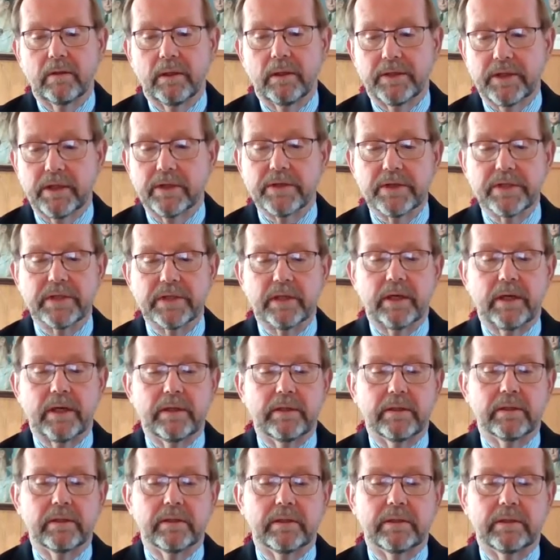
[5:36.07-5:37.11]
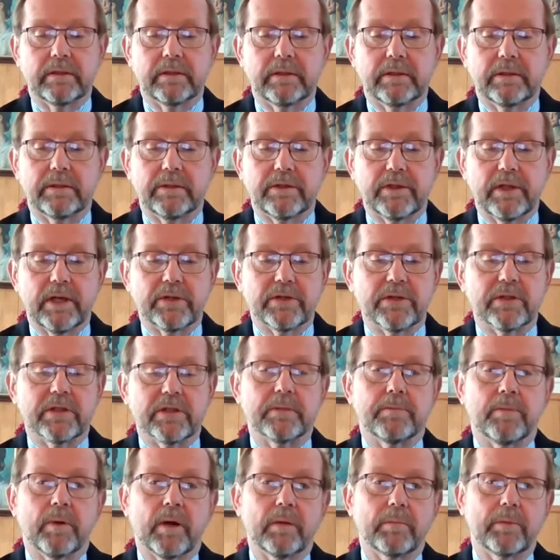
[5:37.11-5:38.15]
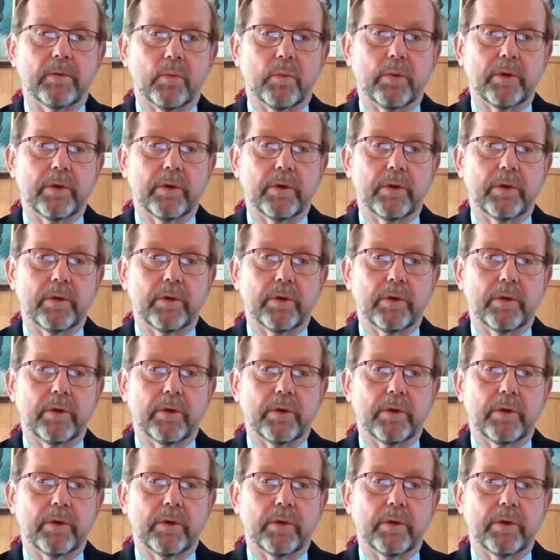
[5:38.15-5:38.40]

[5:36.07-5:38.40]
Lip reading: On the other side, the Justice Department